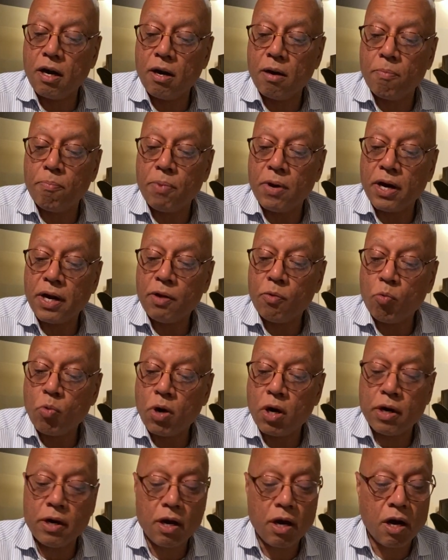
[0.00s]

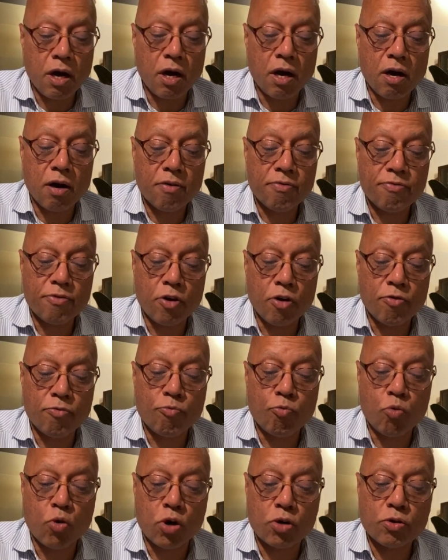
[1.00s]
half
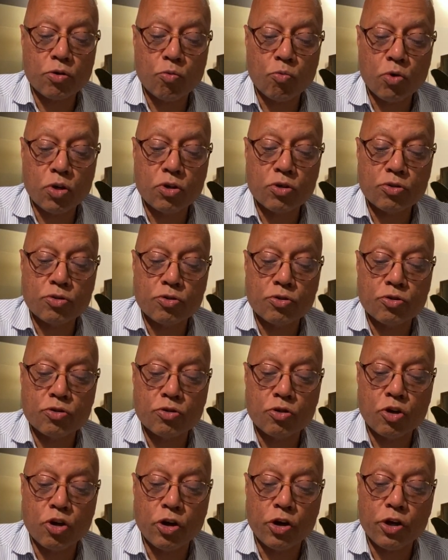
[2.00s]
of what was
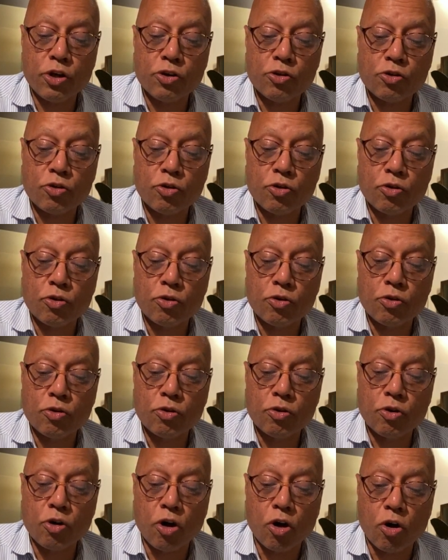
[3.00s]
going
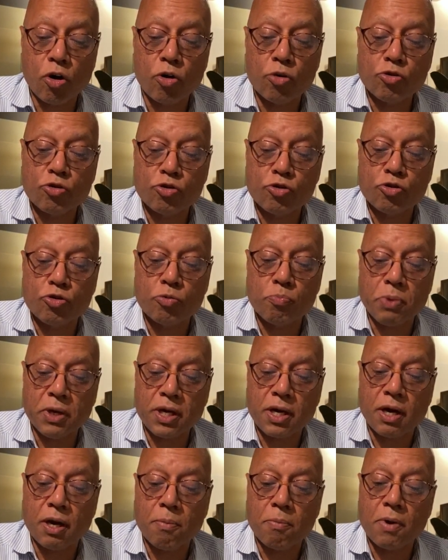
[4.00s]
on to
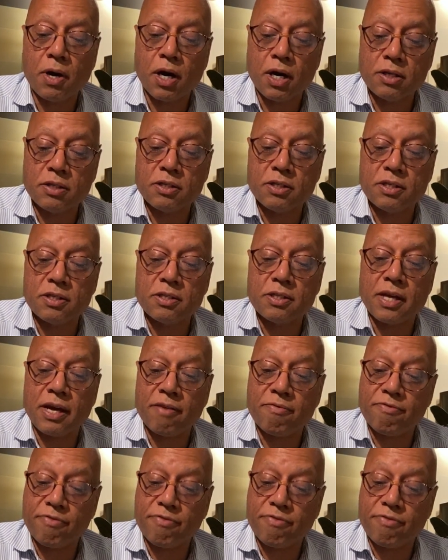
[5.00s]
become Hunters and